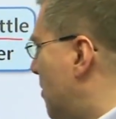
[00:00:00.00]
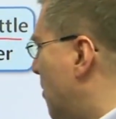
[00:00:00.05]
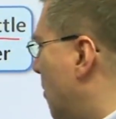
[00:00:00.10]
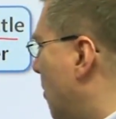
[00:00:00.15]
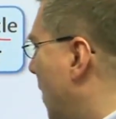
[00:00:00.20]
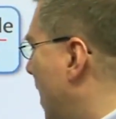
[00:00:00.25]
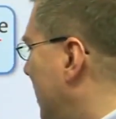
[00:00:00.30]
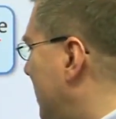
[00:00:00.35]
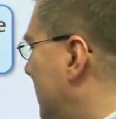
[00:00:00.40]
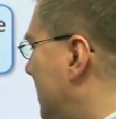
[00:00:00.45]

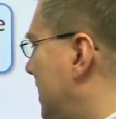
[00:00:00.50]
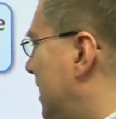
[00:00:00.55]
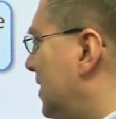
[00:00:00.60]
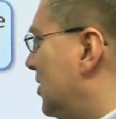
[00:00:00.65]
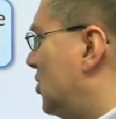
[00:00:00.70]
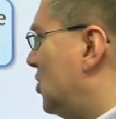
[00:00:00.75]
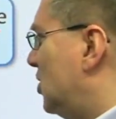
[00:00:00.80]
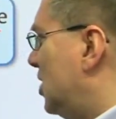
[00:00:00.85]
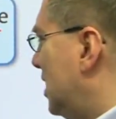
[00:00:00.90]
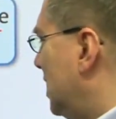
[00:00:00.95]
What
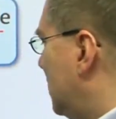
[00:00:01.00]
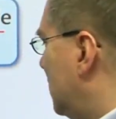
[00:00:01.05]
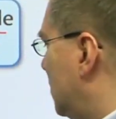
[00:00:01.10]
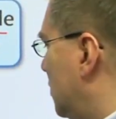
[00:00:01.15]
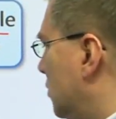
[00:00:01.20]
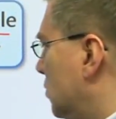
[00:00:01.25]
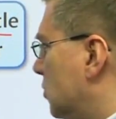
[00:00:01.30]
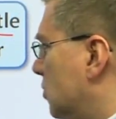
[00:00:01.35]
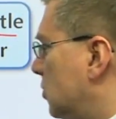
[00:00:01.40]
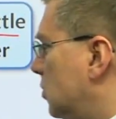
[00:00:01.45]
did she
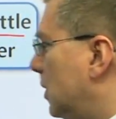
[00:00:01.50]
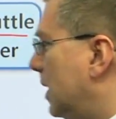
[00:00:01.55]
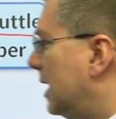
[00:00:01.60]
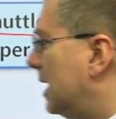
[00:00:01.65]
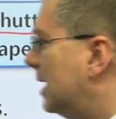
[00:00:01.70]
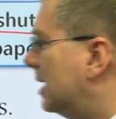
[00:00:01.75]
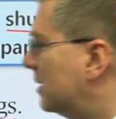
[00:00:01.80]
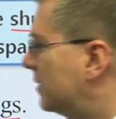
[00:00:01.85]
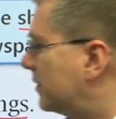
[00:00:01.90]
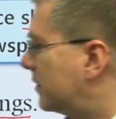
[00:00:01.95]
do
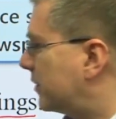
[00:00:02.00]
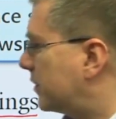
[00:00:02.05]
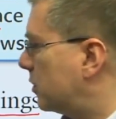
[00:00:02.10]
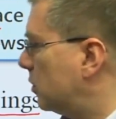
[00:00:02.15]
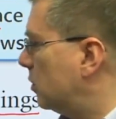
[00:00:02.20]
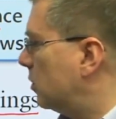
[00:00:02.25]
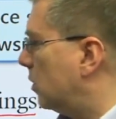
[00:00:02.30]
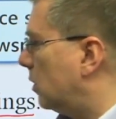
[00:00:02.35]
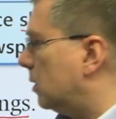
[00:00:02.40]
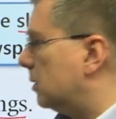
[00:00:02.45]
in
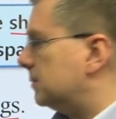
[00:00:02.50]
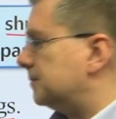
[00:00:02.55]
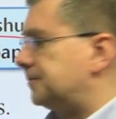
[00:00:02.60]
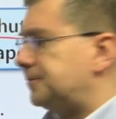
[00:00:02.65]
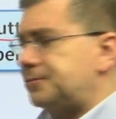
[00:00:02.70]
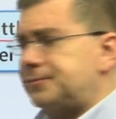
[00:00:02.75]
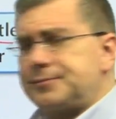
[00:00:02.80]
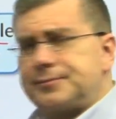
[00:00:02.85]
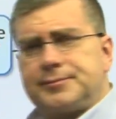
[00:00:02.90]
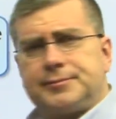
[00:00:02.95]
school?
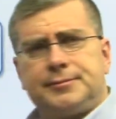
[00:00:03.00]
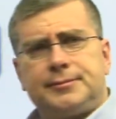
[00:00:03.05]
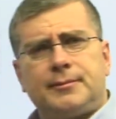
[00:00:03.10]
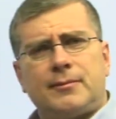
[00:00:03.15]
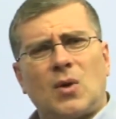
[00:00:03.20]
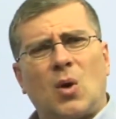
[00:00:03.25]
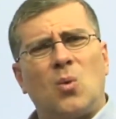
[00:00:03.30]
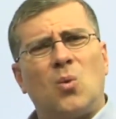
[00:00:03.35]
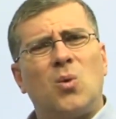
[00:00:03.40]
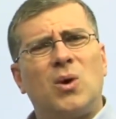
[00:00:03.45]

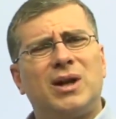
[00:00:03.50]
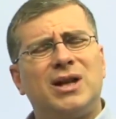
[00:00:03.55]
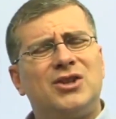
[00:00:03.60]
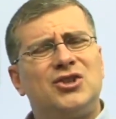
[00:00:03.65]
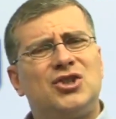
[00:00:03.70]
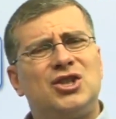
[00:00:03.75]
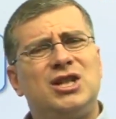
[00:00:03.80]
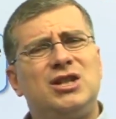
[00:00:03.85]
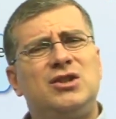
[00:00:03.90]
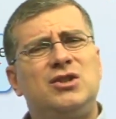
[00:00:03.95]
What
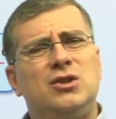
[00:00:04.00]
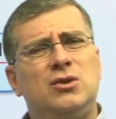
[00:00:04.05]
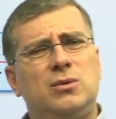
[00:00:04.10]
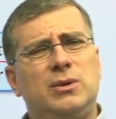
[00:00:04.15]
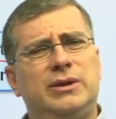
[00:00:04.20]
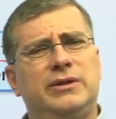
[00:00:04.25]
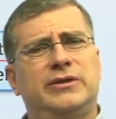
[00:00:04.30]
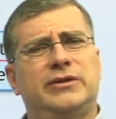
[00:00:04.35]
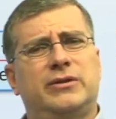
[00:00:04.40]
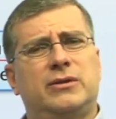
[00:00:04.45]
did she
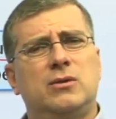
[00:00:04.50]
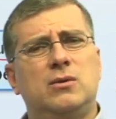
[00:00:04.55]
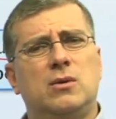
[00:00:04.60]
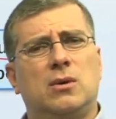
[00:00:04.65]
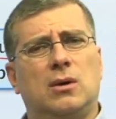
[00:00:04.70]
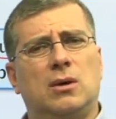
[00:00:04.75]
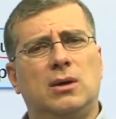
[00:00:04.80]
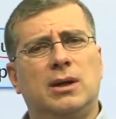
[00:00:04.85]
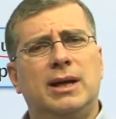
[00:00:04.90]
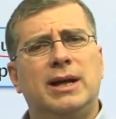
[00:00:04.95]
do in
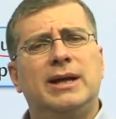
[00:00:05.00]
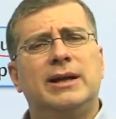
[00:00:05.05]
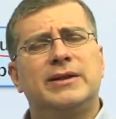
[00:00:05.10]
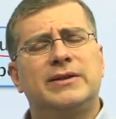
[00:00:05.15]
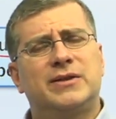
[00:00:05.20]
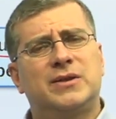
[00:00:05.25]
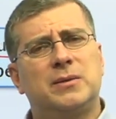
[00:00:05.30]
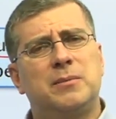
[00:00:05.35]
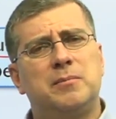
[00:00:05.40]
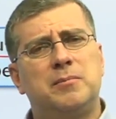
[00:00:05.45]
school
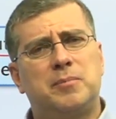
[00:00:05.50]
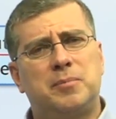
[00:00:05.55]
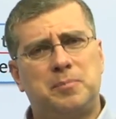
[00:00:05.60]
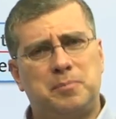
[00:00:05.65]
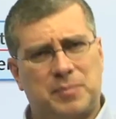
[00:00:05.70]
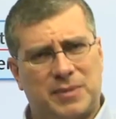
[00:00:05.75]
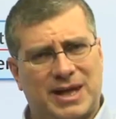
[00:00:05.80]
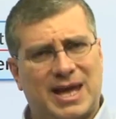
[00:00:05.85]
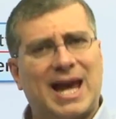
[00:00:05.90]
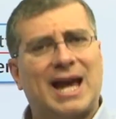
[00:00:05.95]
to
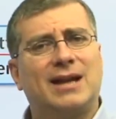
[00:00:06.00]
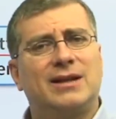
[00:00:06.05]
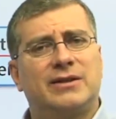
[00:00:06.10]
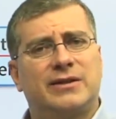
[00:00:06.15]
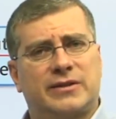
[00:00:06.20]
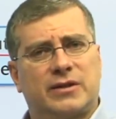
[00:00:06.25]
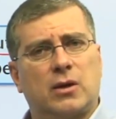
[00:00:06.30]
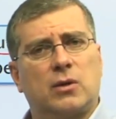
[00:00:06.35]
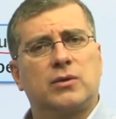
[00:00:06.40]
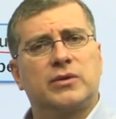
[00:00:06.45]
get
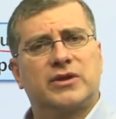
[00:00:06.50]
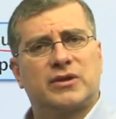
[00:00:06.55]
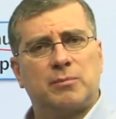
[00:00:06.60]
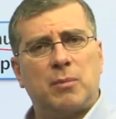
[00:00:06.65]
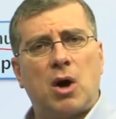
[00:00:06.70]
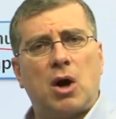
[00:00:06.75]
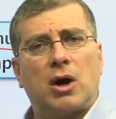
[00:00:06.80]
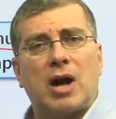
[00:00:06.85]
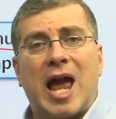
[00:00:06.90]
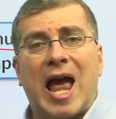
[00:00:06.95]
so
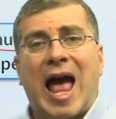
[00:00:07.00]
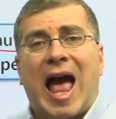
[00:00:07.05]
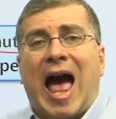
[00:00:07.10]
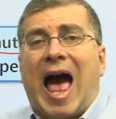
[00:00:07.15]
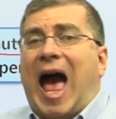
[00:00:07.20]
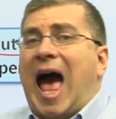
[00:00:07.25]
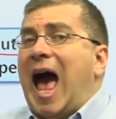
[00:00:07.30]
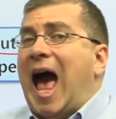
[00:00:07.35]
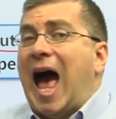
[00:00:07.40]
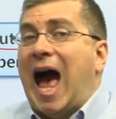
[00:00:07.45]
smart?
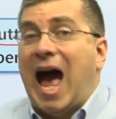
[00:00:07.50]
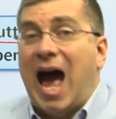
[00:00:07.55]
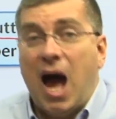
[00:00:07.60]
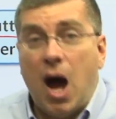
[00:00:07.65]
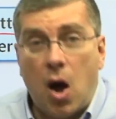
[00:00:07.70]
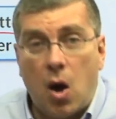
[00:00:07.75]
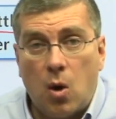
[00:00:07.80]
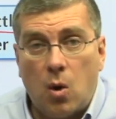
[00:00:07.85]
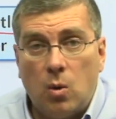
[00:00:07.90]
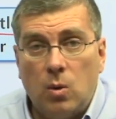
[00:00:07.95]

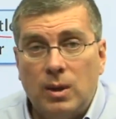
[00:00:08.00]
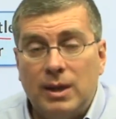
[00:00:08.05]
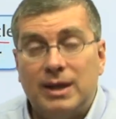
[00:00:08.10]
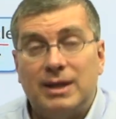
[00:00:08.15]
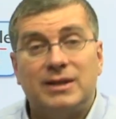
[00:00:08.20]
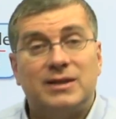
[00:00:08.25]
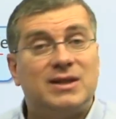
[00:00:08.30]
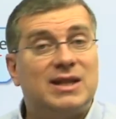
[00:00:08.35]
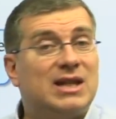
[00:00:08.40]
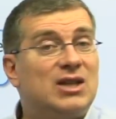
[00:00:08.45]
How
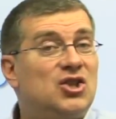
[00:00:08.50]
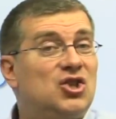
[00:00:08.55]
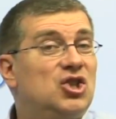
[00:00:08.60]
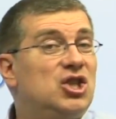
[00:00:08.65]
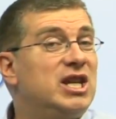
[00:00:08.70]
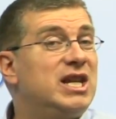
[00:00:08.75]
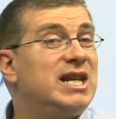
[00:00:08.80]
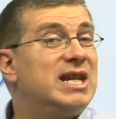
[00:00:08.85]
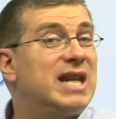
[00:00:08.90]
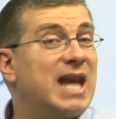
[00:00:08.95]
did
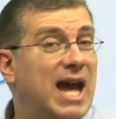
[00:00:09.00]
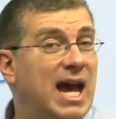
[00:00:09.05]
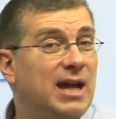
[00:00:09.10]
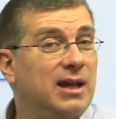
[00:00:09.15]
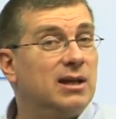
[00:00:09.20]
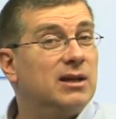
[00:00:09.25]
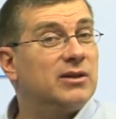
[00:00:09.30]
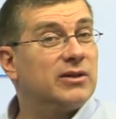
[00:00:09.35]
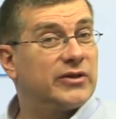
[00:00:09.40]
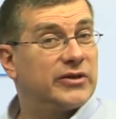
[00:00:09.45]
she
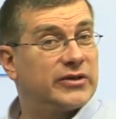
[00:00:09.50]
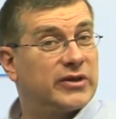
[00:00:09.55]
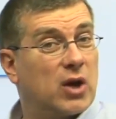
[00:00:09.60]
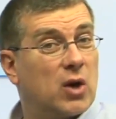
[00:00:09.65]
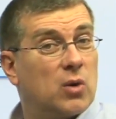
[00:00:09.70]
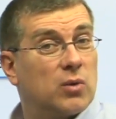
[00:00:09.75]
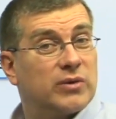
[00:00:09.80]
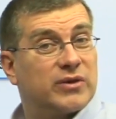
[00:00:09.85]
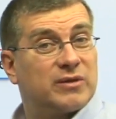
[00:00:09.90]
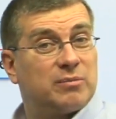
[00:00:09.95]
get
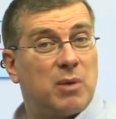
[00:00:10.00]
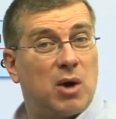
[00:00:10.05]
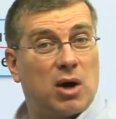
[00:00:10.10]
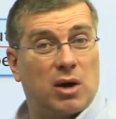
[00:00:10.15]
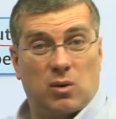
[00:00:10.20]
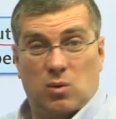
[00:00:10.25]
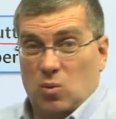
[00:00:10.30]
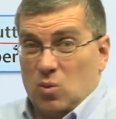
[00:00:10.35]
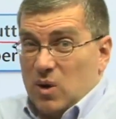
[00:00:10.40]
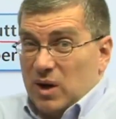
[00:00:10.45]
so
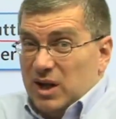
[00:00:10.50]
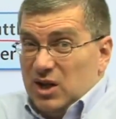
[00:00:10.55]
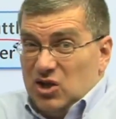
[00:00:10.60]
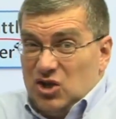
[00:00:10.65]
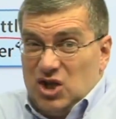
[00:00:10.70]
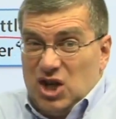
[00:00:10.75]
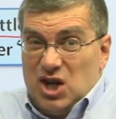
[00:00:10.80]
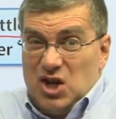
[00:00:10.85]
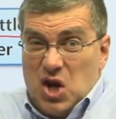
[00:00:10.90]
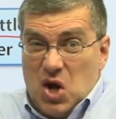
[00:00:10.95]
smart? What did
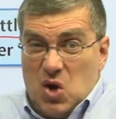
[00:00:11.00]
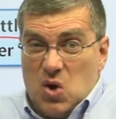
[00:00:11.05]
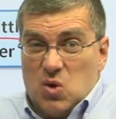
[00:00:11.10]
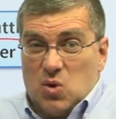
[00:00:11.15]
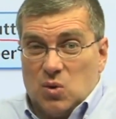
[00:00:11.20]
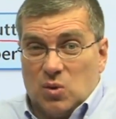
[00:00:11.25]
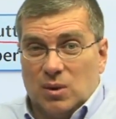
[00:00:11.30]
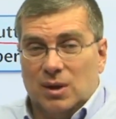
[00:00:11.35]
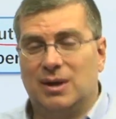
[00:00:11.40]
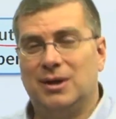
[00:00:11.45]
she
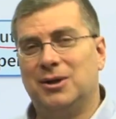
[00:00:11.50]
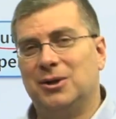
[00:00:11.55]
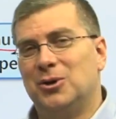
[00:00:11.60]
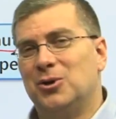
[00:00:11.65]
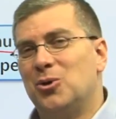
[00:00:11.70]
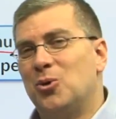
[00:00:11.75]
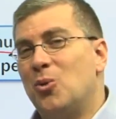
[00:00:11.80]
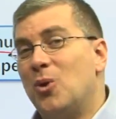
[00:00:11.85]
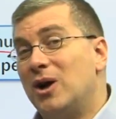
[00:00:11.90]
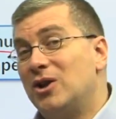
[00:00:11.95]
do?
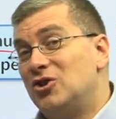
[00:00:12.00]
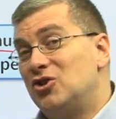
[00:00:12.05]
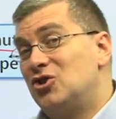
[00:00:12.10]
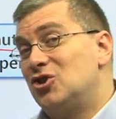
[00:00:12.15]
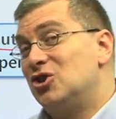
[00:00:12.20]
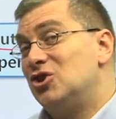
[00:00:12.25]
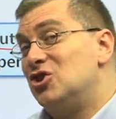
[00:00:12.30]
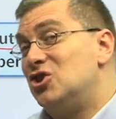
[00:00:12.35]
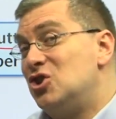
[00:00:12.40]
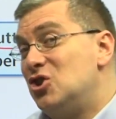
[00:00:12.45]
What
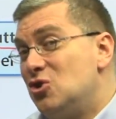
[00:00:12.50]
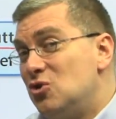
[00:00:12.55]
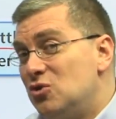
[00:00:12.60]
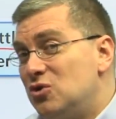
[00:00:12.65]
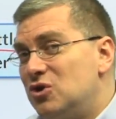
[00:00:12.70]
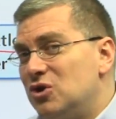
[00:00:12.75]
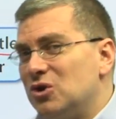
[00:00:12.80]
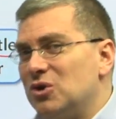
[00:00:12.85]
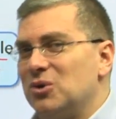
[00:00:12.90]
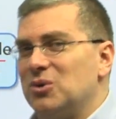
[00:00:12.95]
should you
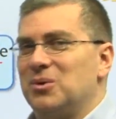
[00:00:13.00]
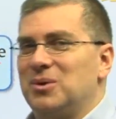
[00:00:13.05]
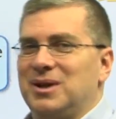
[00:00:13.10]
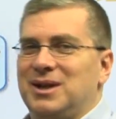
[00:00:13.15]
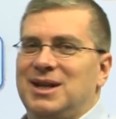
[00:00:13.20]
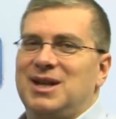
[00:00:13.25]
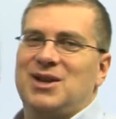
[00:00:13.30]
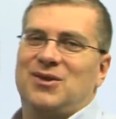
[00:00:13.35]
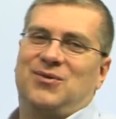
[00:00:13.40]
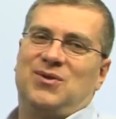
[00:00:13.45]
do
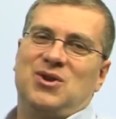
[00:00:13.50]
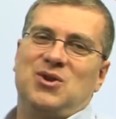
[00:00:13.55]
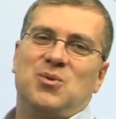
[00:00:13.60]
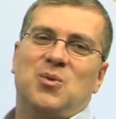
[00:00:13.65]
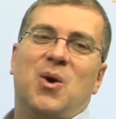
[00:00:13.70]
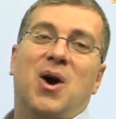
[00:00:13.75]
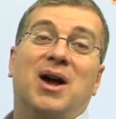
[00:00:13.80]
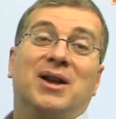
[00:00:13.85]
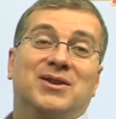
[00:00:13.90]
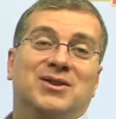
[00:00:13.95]
if you
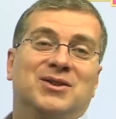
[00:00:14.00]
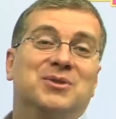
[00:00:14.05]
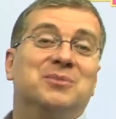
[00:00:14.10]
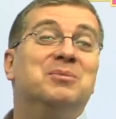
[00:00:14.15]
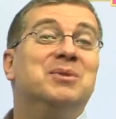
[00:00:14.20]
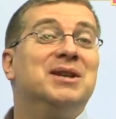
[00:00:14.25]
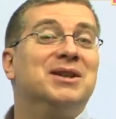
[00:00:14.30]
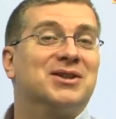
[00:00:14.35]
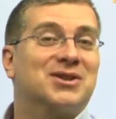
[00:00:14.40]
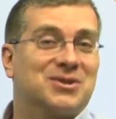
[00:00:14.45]
want to
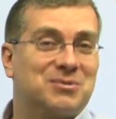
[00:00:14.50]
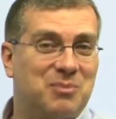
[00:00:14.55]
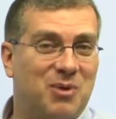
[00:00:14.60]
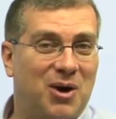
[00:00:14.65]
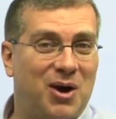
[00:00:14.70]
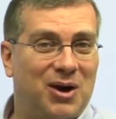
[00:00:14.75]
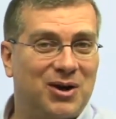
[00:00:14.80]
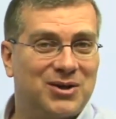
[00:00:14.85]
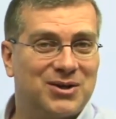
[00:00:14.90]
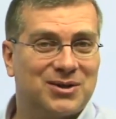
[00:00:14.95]
be
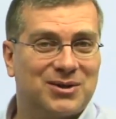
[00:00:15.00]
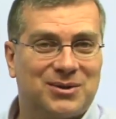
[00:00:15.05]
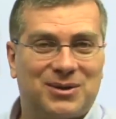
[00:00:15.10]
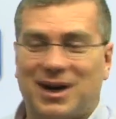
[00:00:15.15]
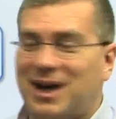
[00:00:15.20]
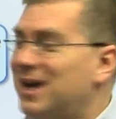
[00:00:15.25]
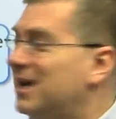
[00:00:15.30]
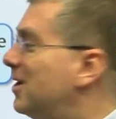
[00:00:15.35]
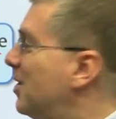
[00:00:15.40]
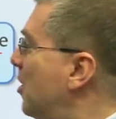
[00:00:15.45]
smart,
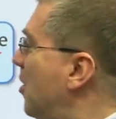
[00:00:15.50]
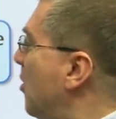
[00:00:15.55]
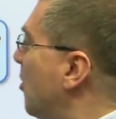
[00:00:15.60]
right?